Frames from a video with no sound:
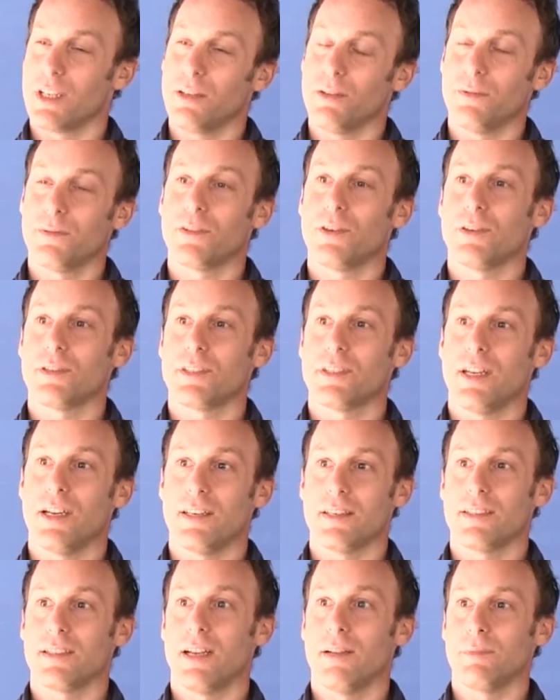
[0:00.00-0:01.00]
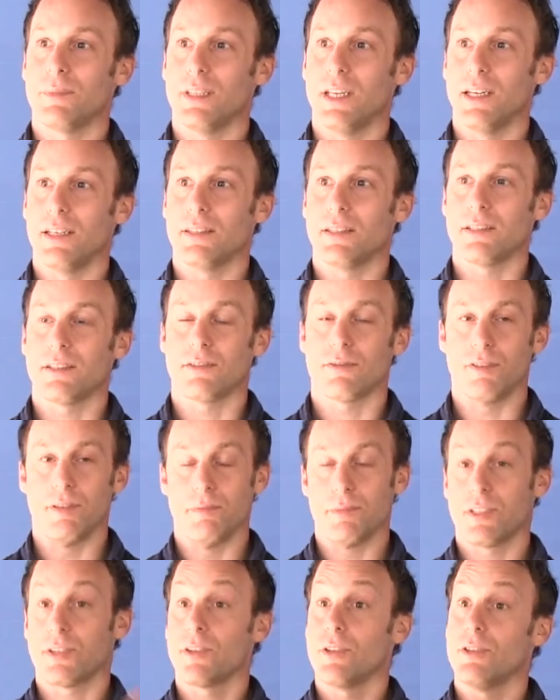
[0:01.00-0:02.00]
And of course, there are some data
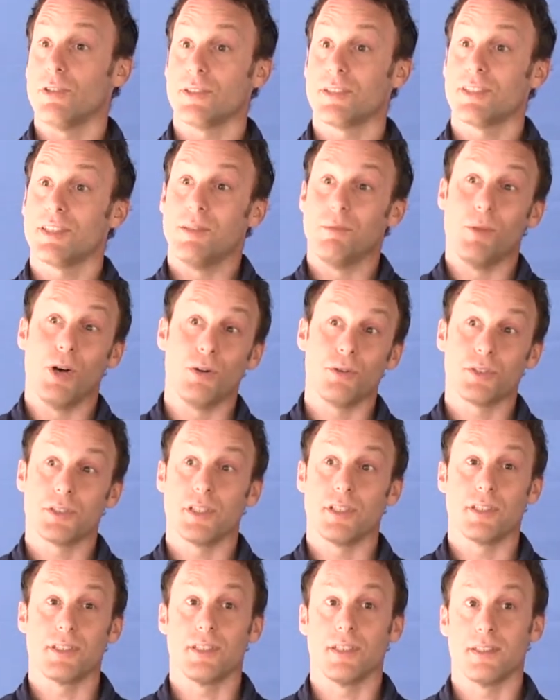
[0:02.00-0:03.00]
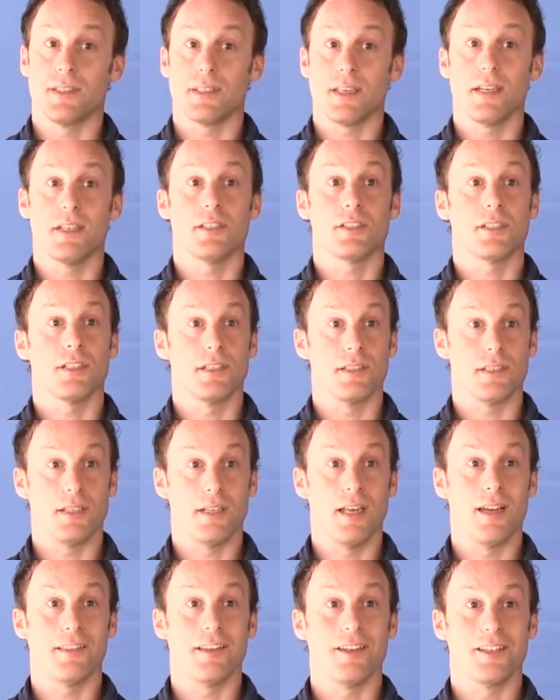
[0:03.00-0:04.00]
streams, thoughts, emotions, sensations,
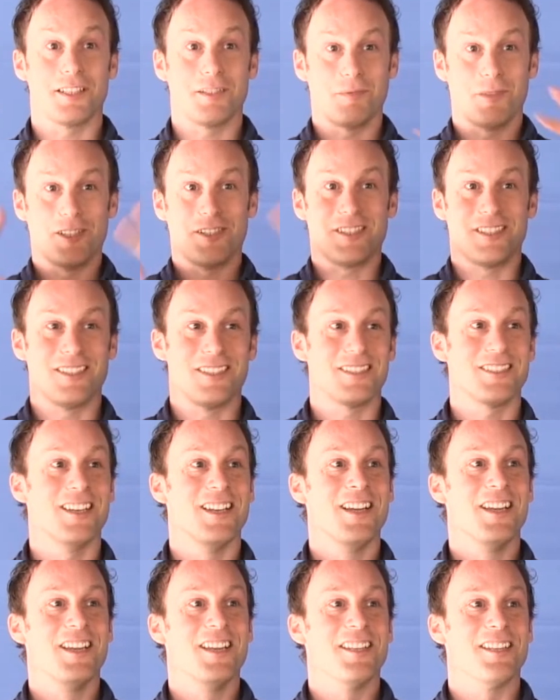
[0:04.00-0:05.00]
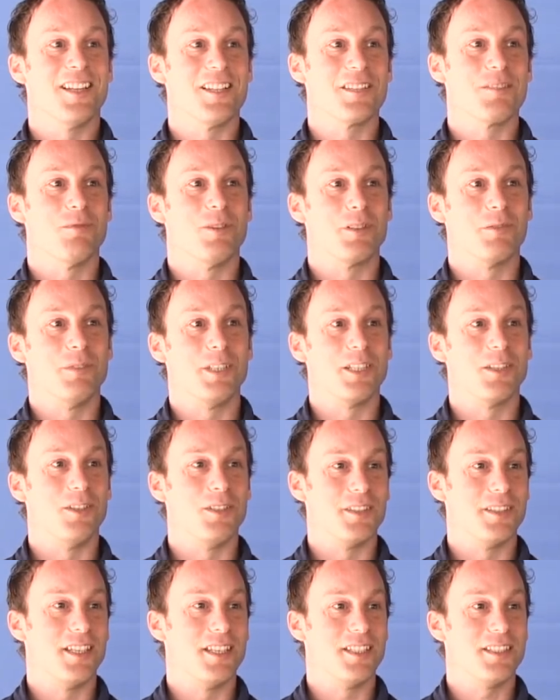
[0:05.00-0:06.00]
and other experiences. That's what we
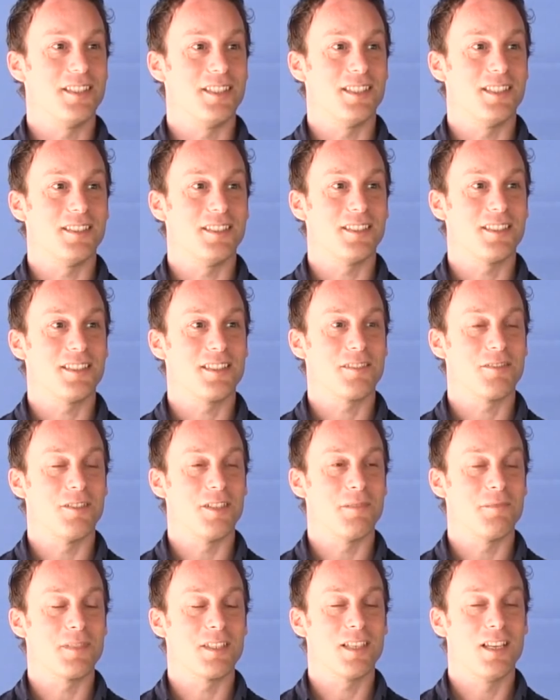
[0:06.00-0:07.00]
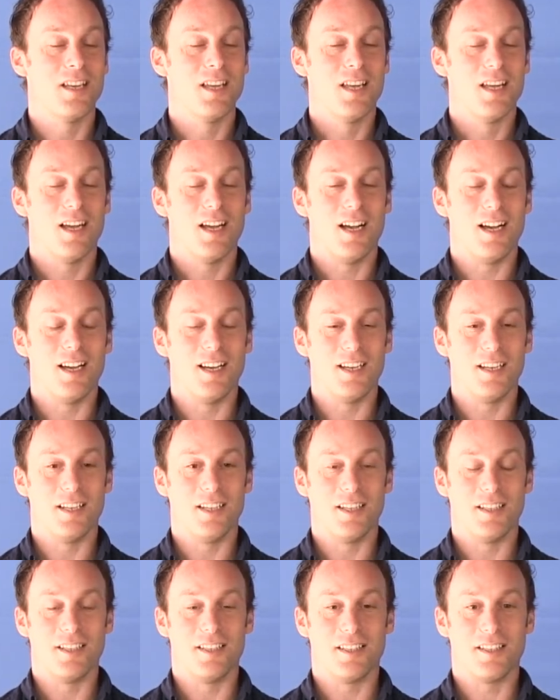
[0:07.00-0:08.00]
call data streams.
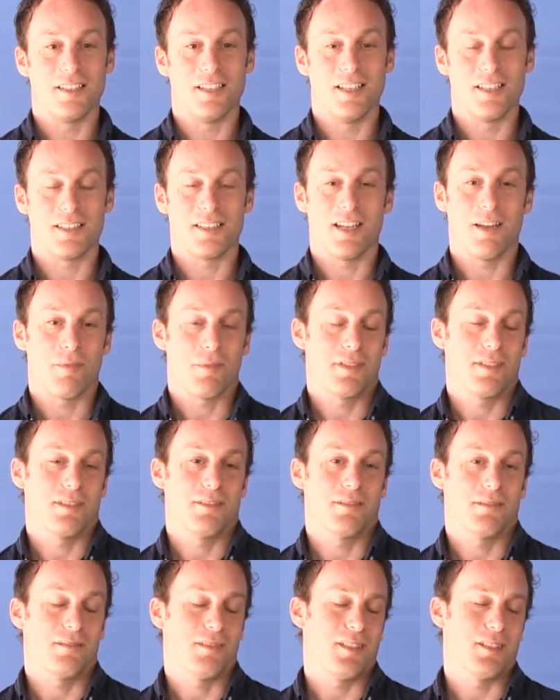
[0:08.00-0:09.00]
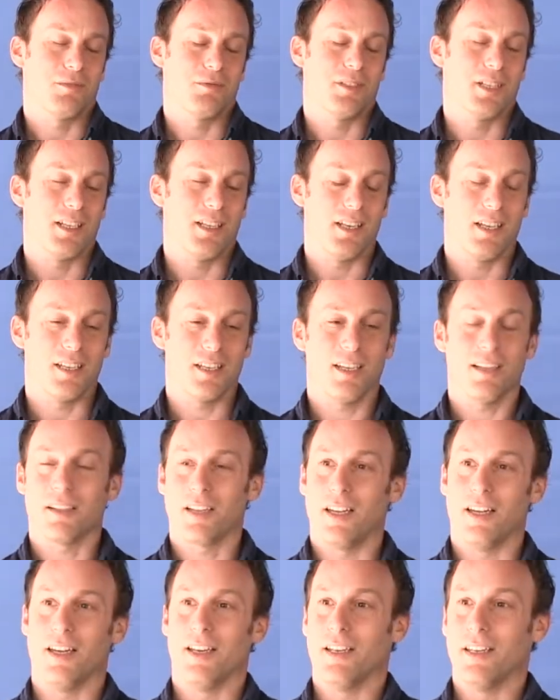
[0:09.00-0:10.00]
Uh, there are some that we are like,
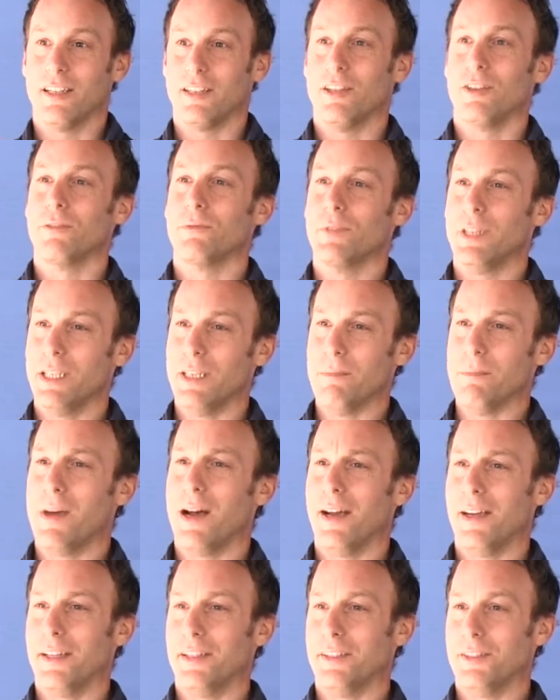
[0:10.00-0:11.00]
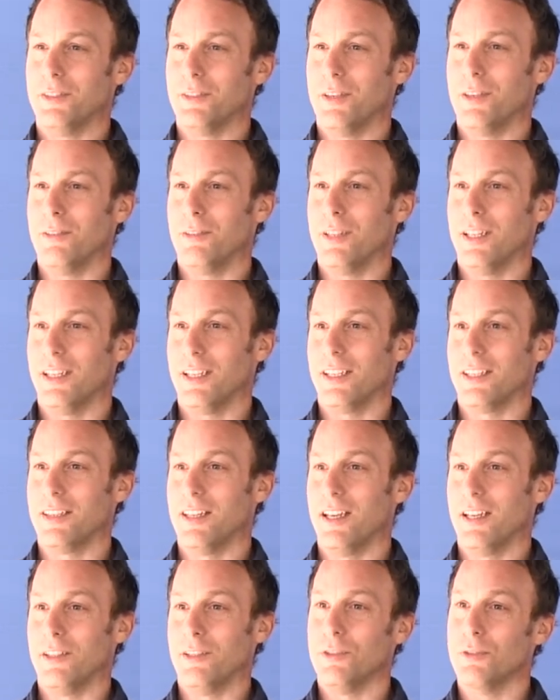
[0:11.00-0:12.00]
okay, I don't really mind, you know, like
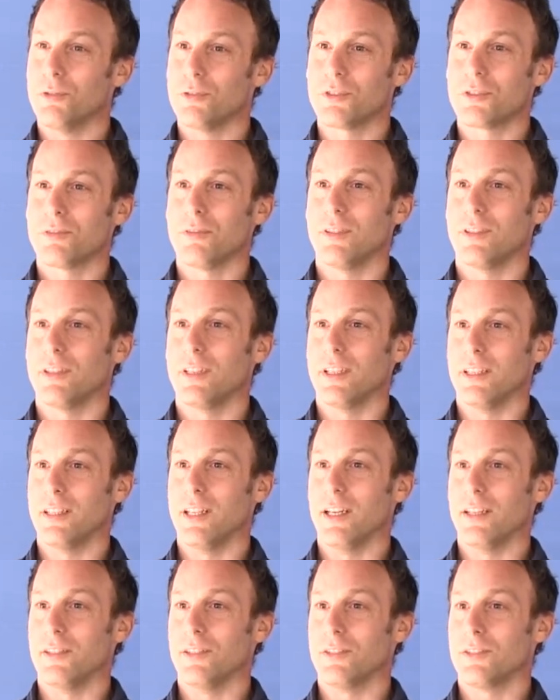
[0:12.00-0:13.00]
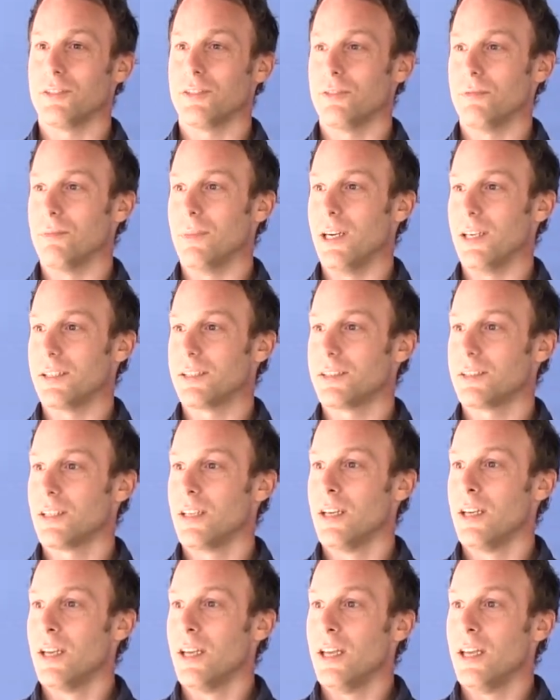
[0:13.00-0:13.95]
they are neutral and they are not too much.